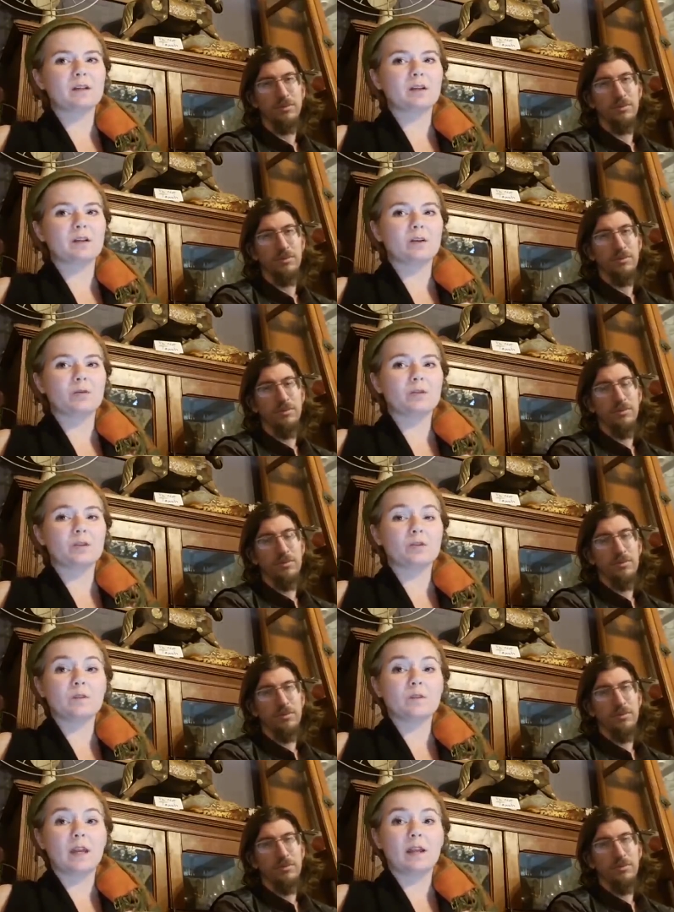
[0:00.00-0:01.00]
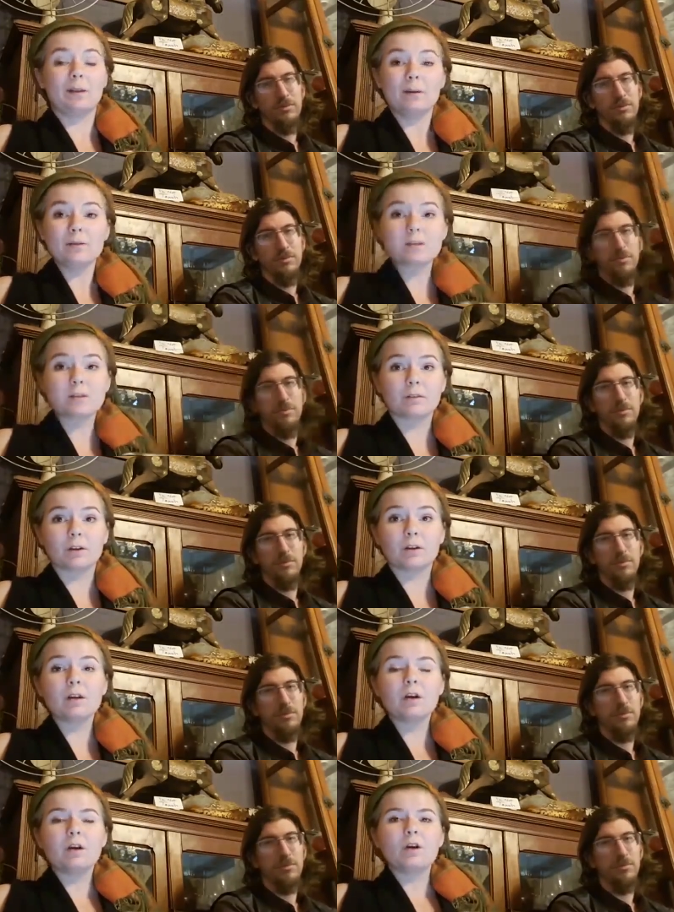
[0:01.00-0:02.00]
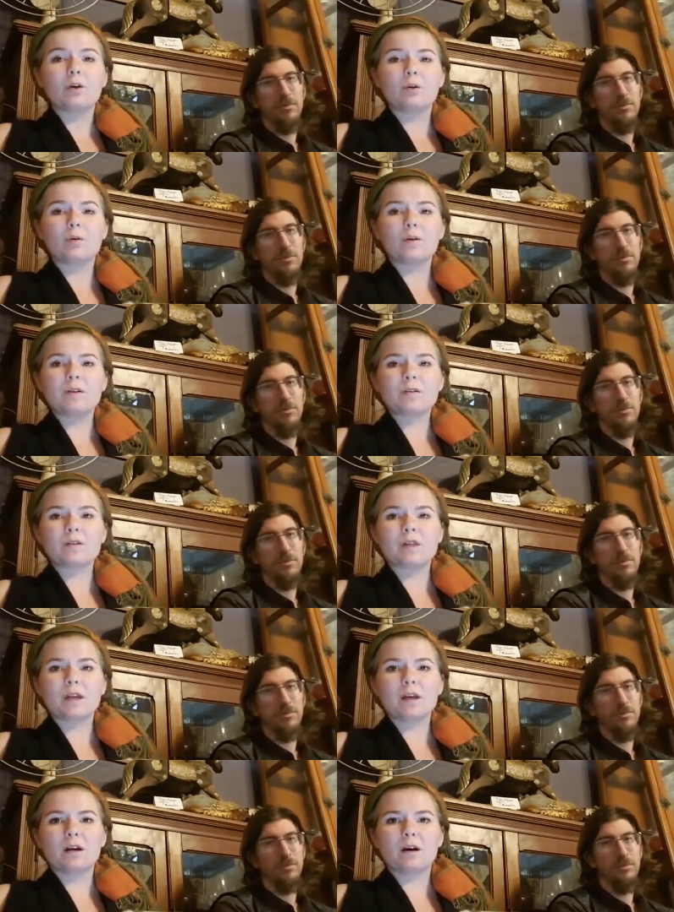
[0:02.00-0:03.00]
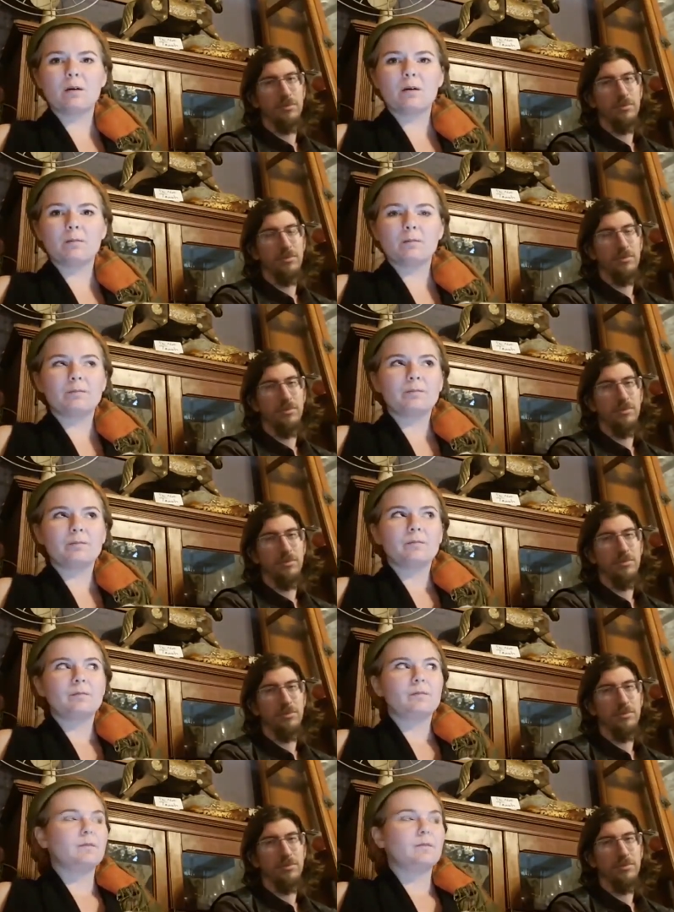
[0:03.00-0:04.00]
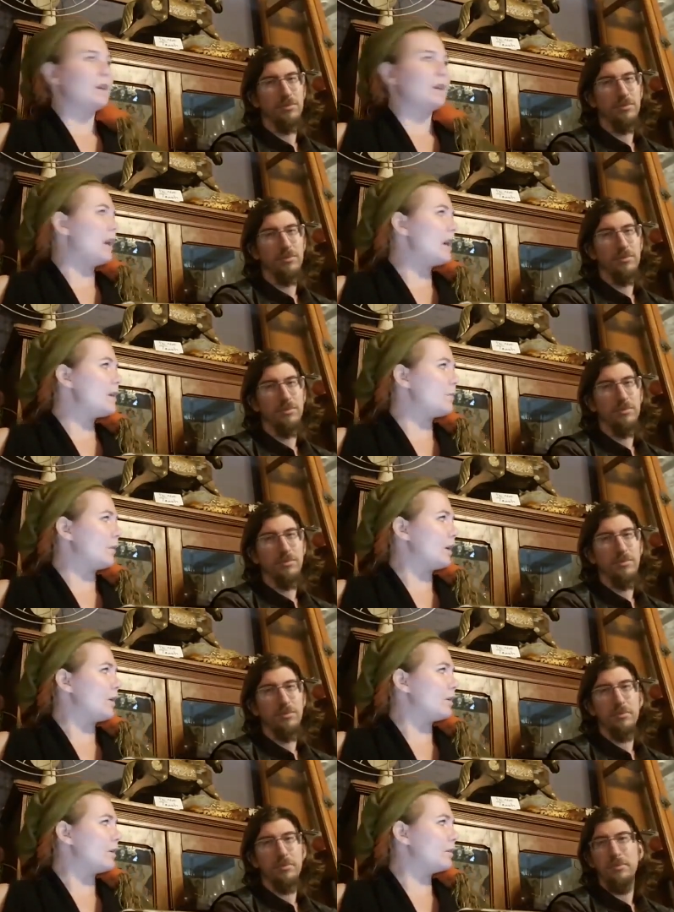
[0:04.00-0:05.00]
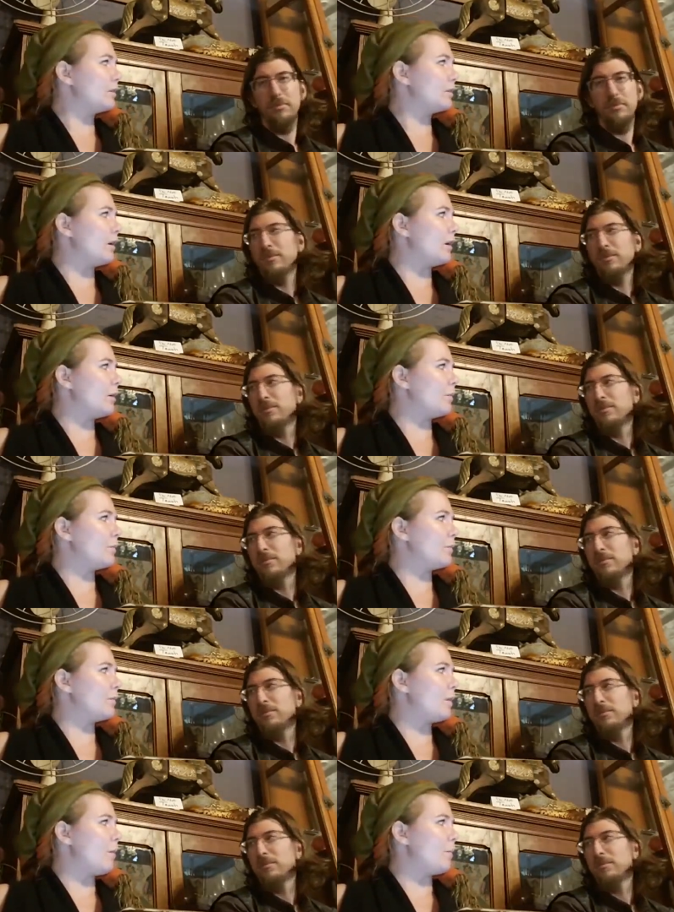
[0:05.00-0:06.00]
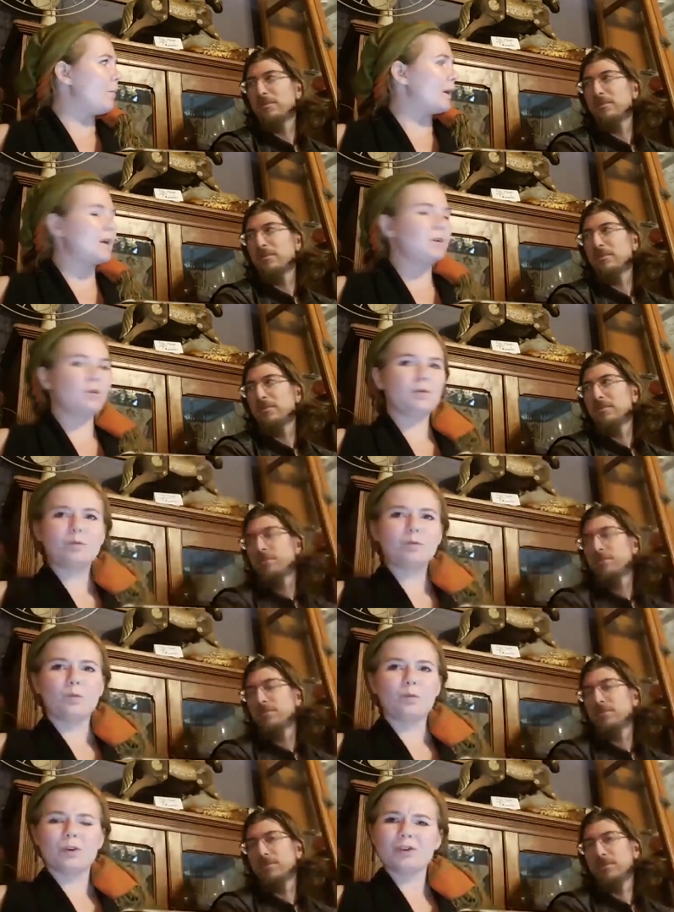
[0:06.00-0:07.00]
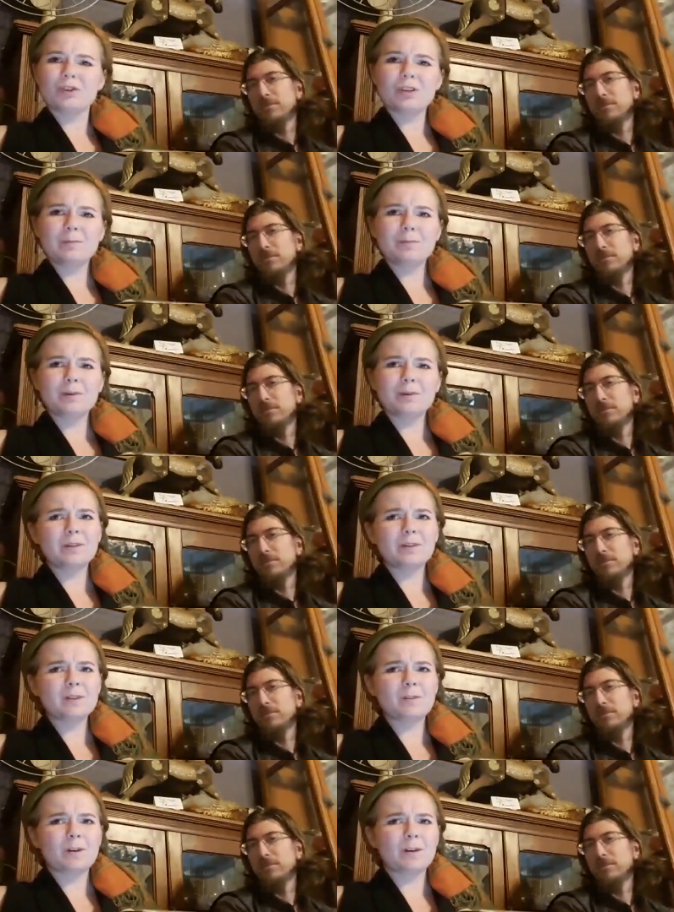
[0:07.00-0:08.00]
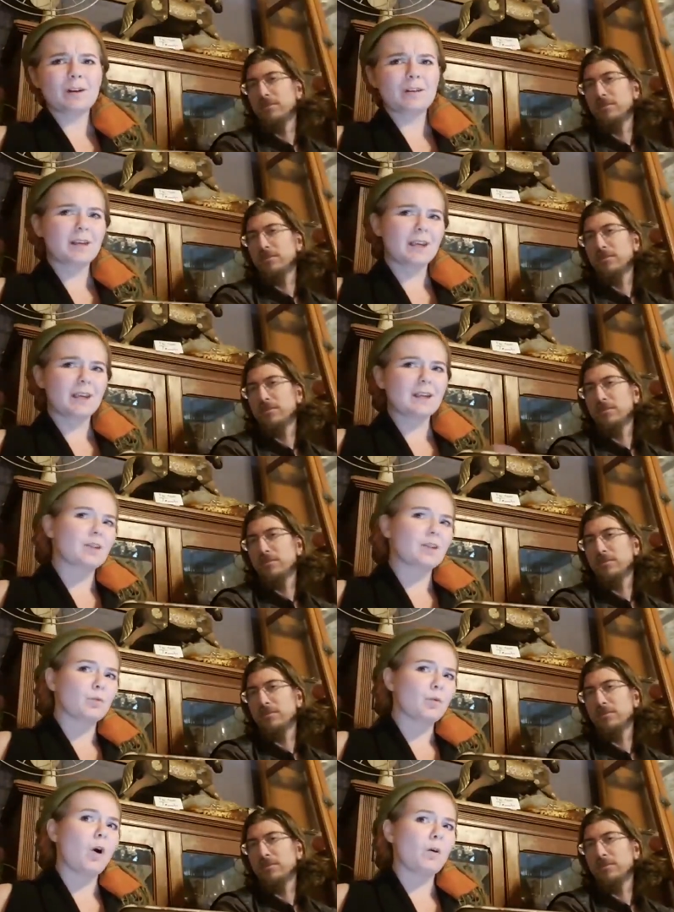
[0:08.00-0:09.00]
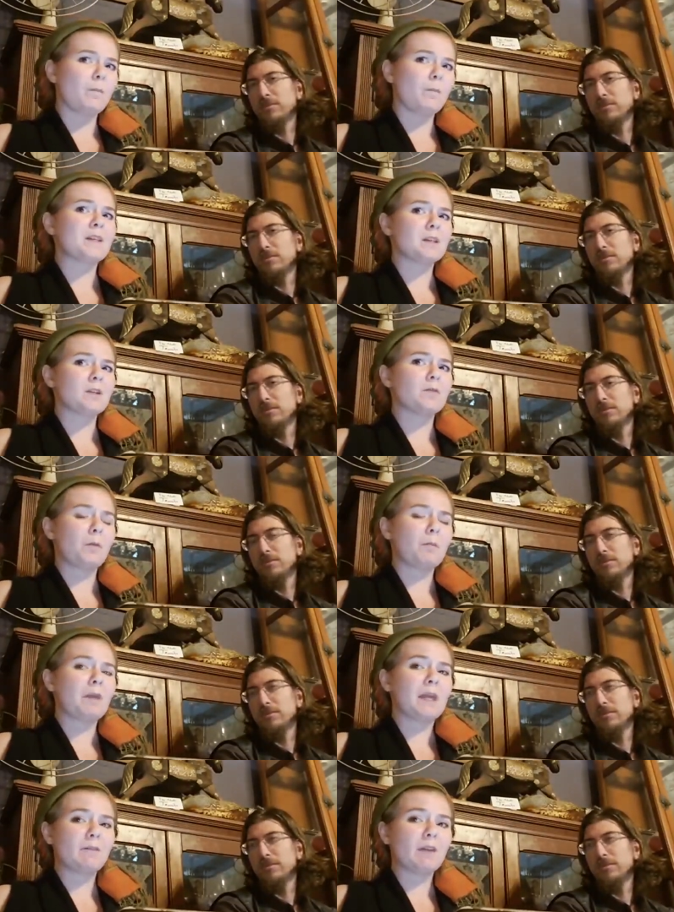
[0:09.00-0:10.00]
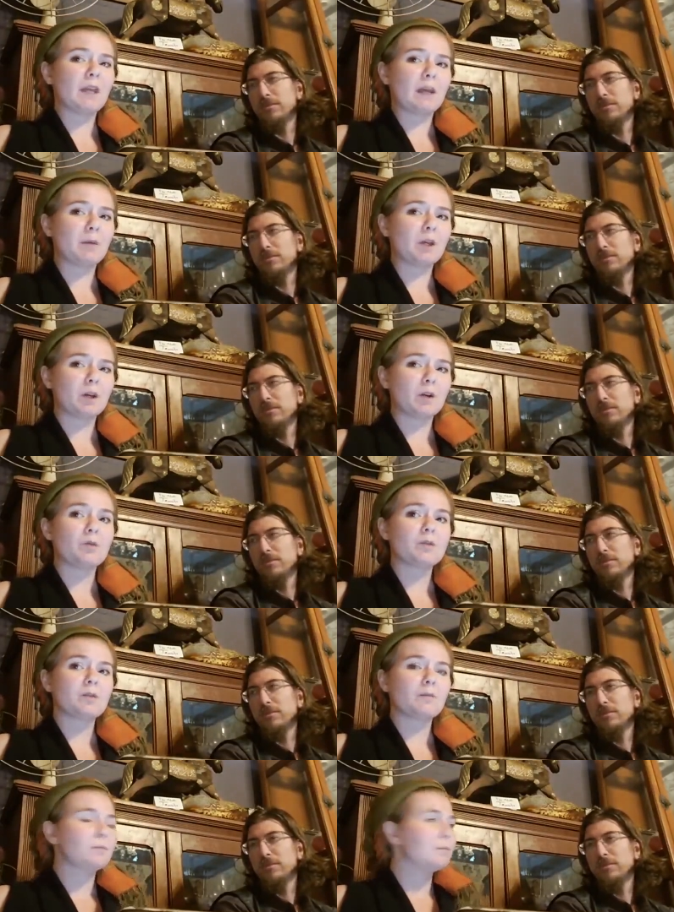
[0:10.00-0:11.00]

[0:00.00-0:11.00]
Speaker 1: a goat to, say, Lucifer, who is the. Um, Lightbringer. Um, but I don't worship Lucifer, and I think you get the wrong message from me giving him a goat.